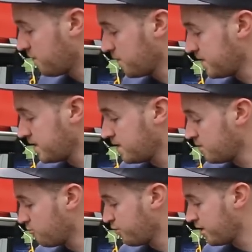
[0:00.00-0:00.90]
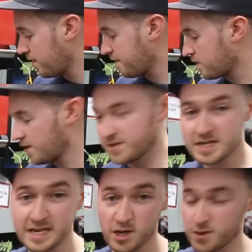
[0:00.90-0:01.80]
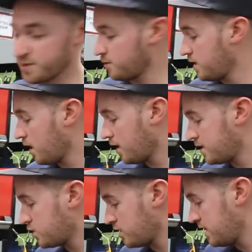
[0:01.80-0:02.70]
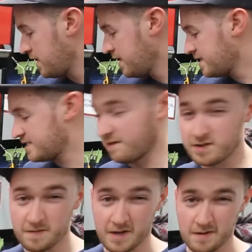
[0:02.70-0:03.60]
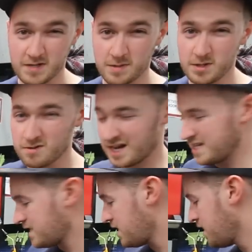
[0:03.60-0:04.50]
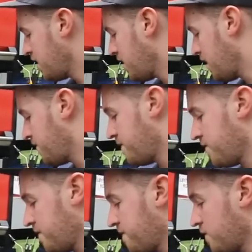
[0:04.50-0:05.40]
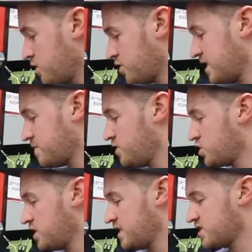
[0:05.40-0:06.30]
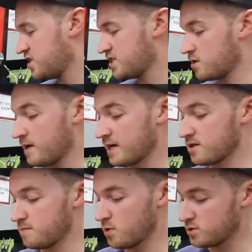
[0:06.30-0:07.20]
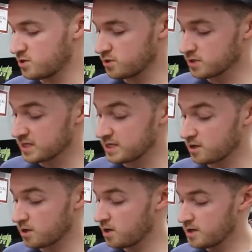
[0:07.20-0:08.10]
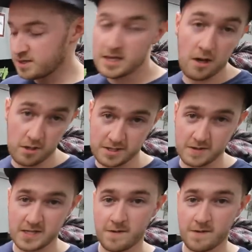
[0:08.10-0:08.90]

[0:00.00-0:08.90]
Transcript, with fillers: for the rear, I've got the Gear 300 75W90. And then for the front transmission, it's just the regular Motul Gear, also